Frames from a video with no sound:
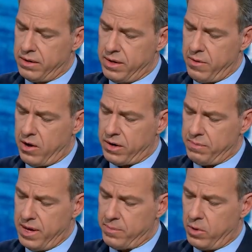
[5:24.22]
the American
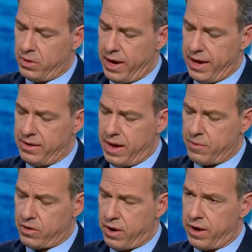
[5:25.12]
people, can
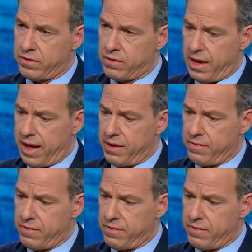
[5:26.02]
Democrats have